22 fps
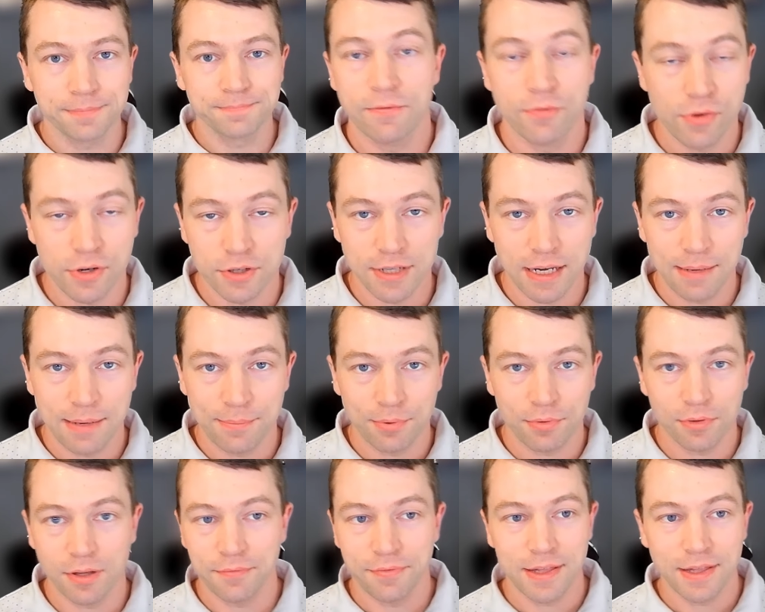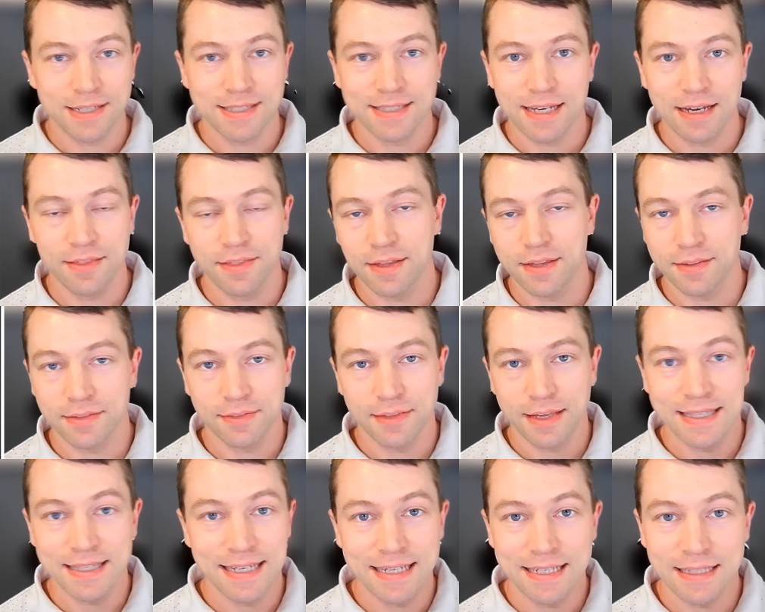And for example, if they say that
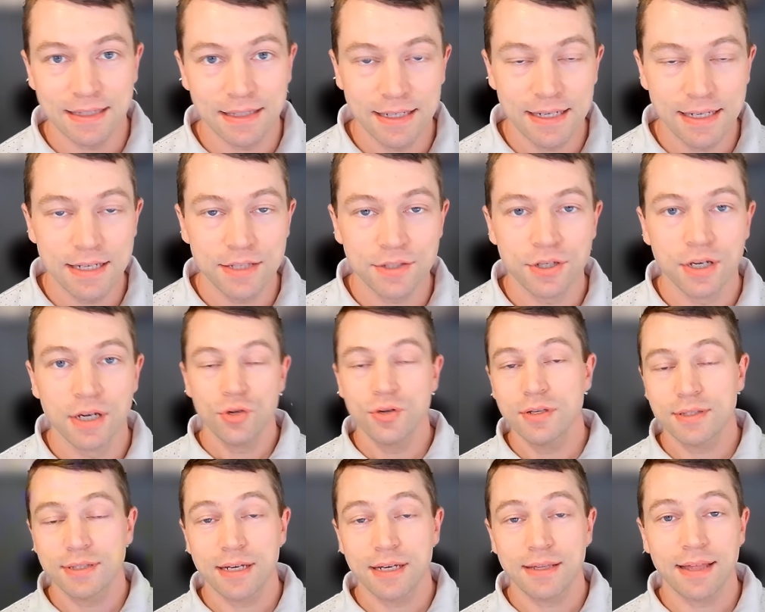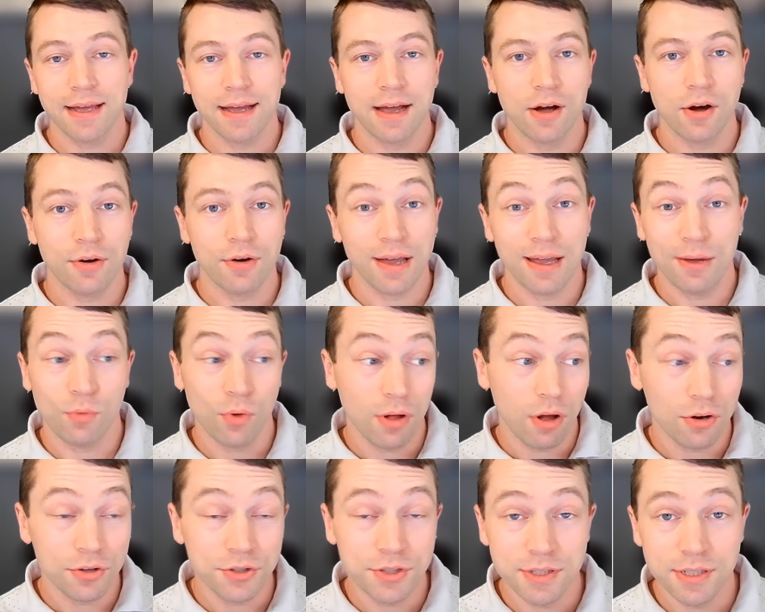they need leads, you can say that, okay,
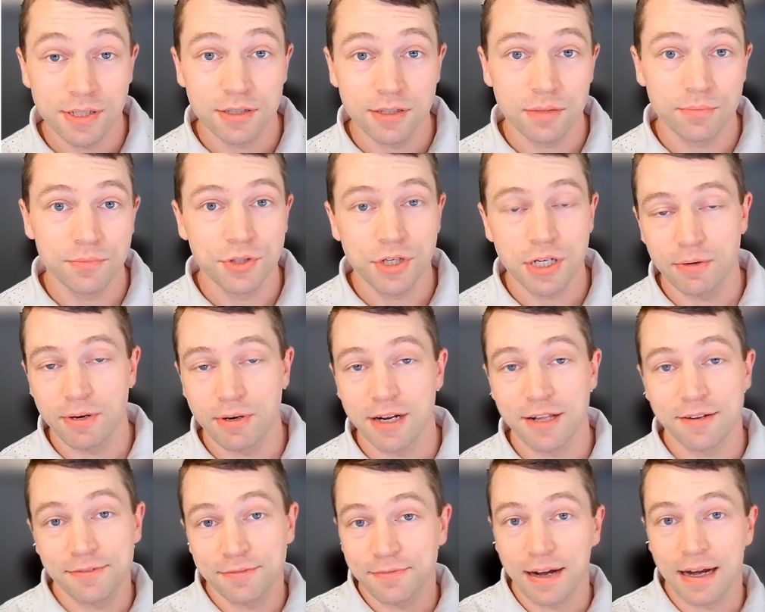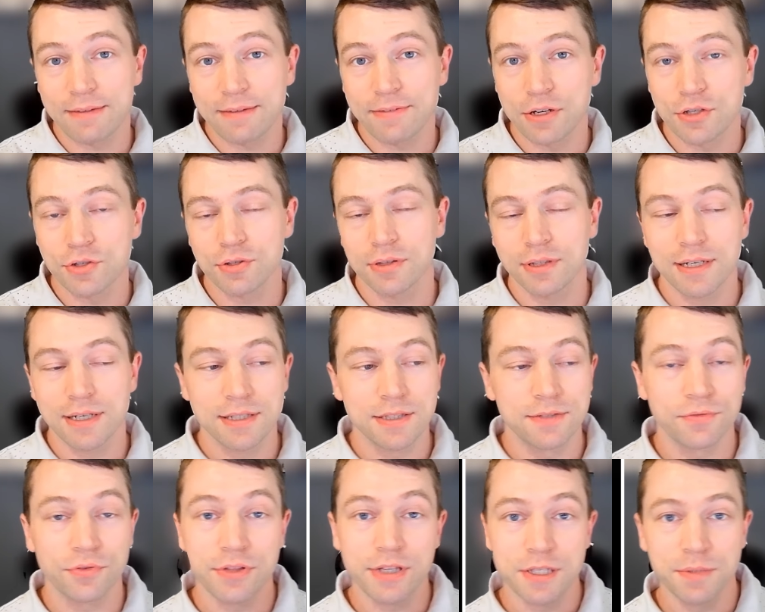well, our system generated 500
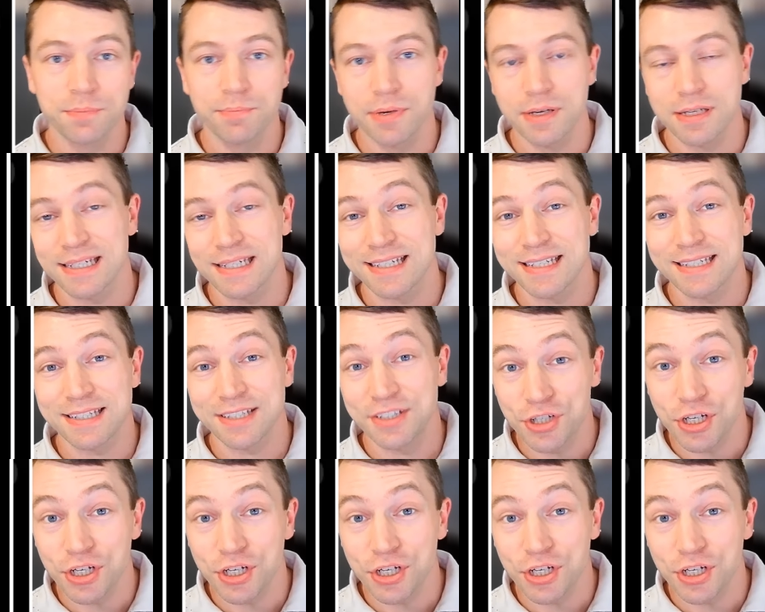leads for this business